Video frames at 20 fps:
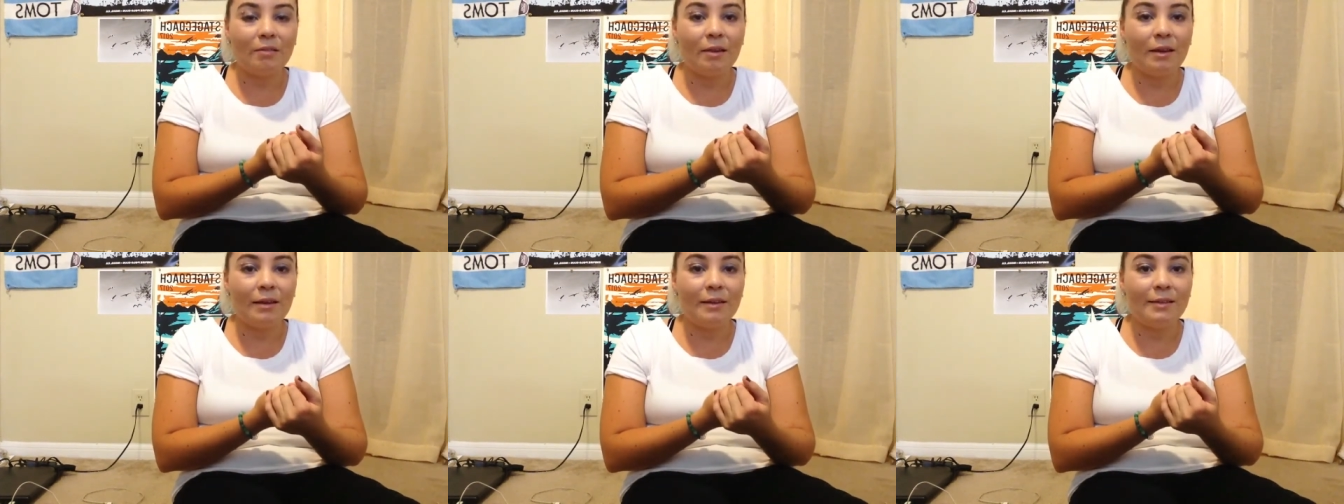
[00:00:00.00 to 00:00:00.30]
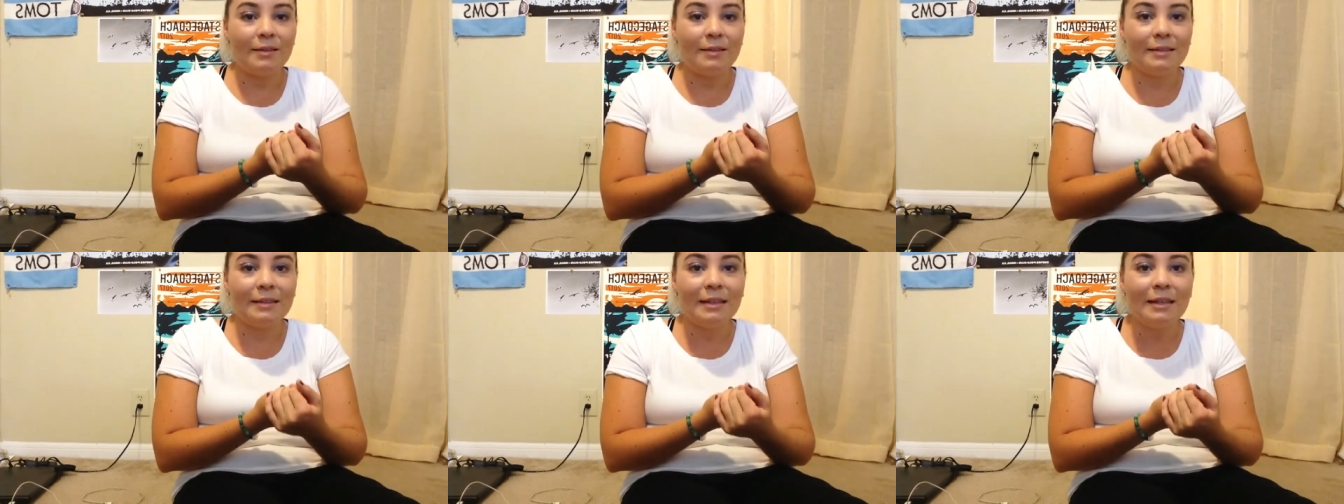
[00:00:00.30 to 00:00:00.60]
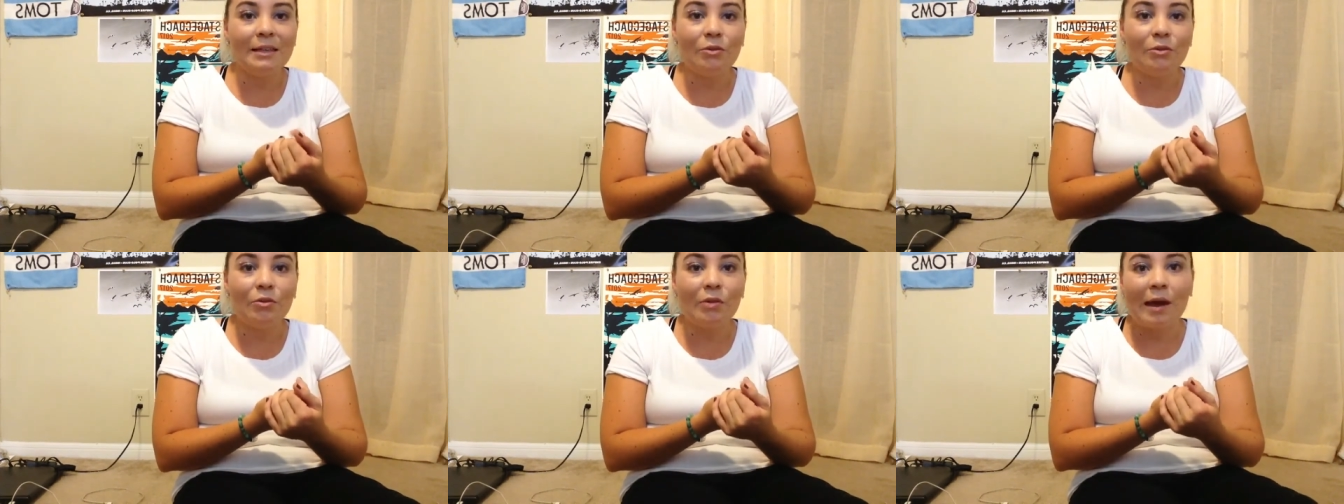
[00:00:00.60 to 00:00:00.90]
like,
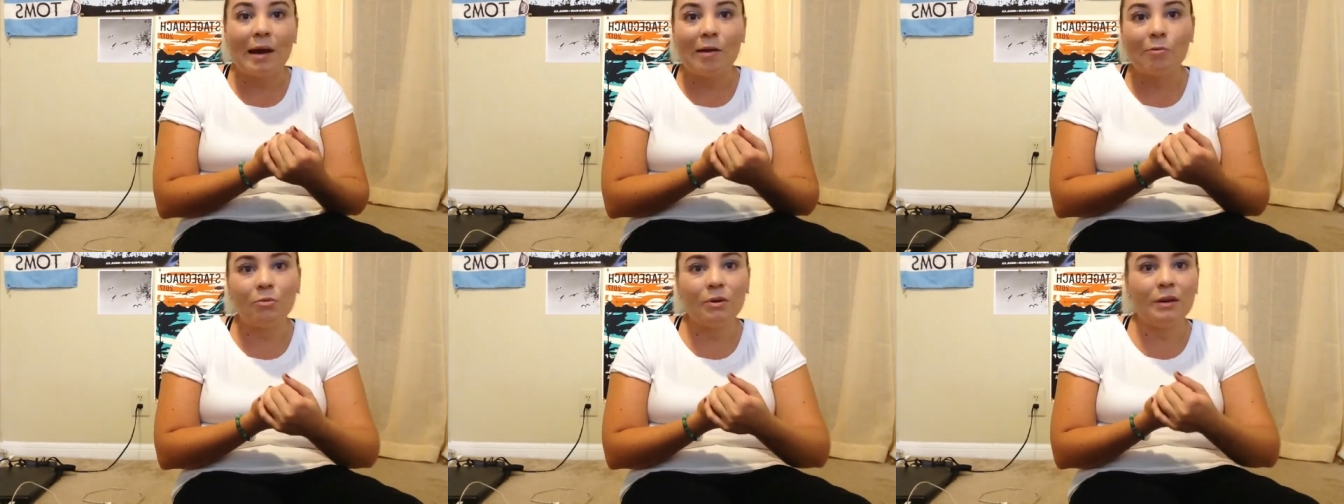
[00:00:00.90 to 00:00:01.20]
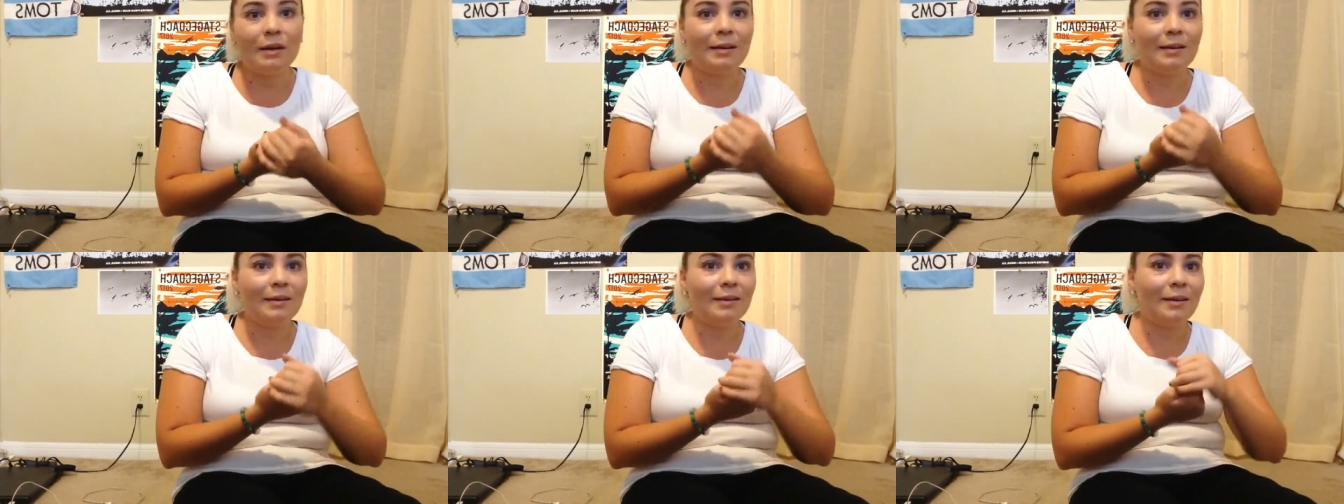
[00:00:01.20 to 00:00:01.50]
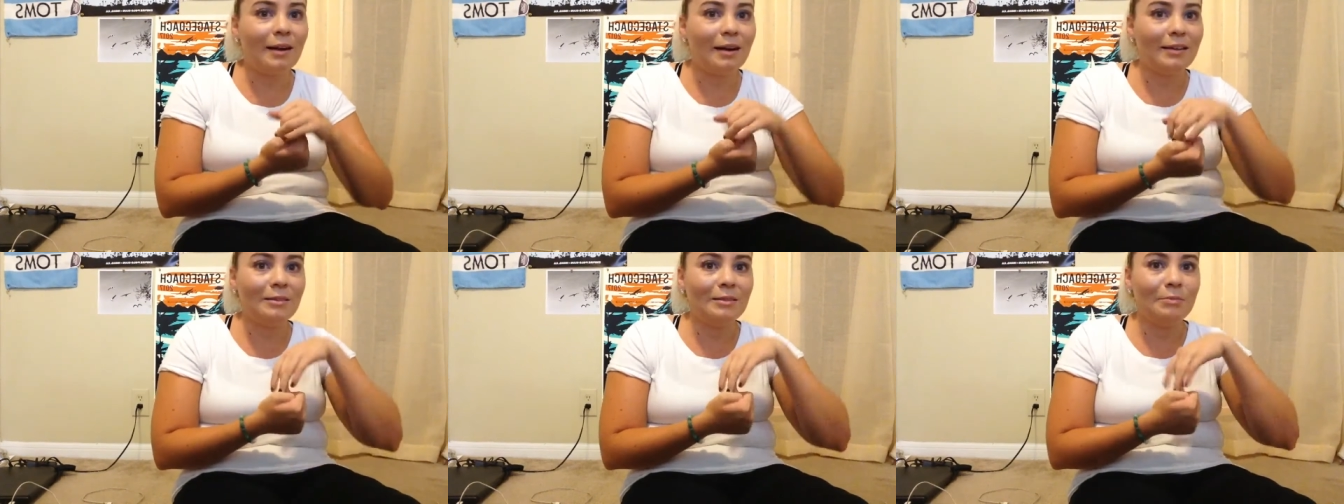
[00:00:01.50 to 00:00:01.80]
continue that when I
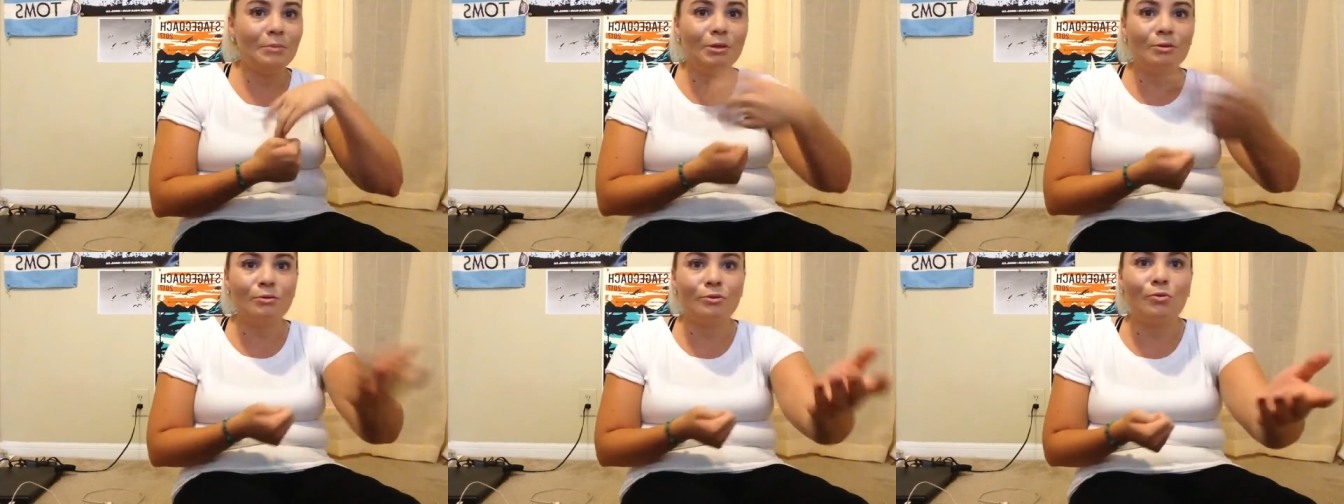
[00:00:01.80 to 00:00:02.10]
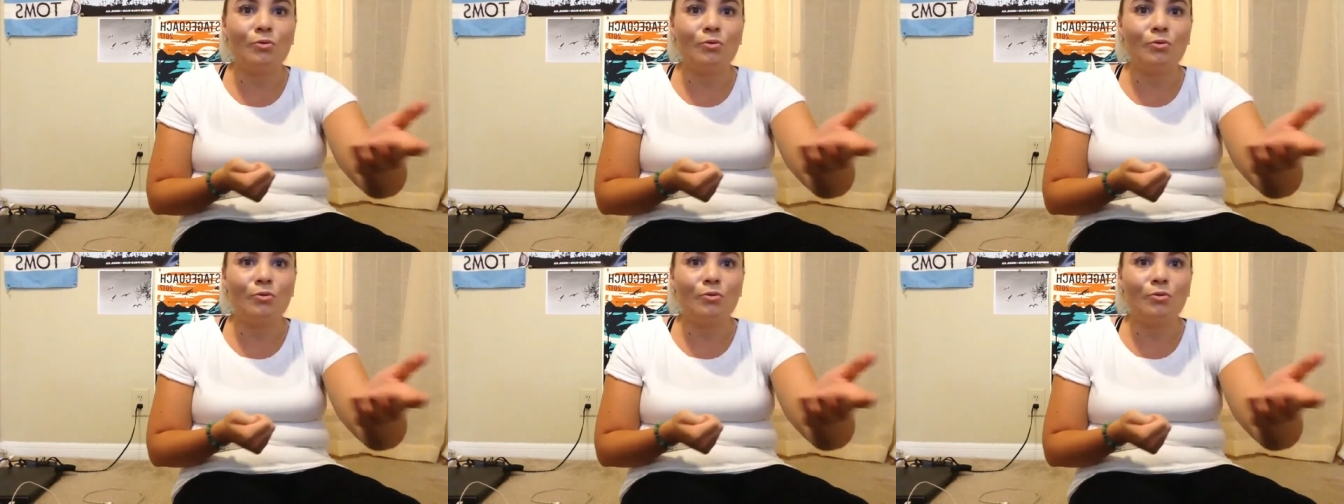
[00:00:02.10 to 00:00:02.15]
got to middle